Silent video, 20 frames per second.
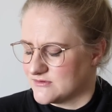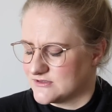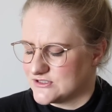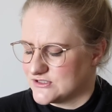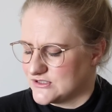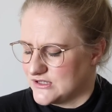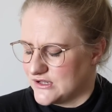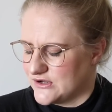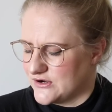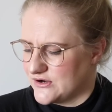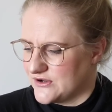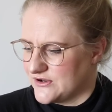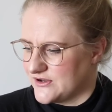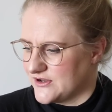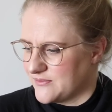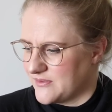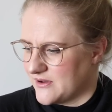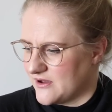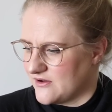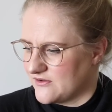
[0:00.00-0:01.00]
to learn
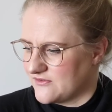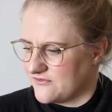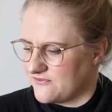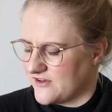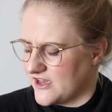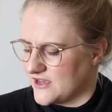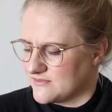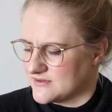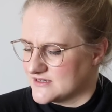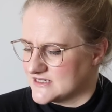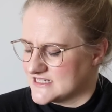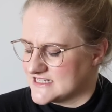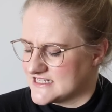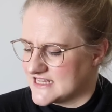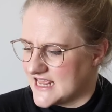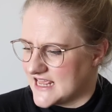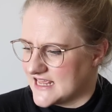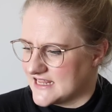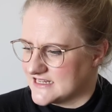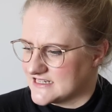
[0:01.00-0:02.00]
about fibers
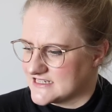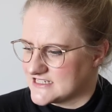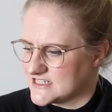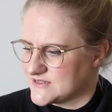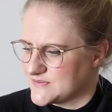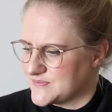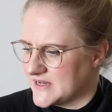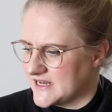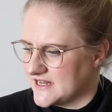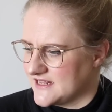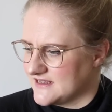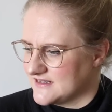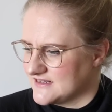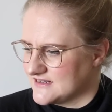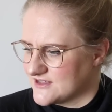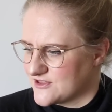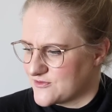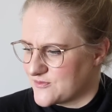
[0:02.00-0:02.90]
and spinning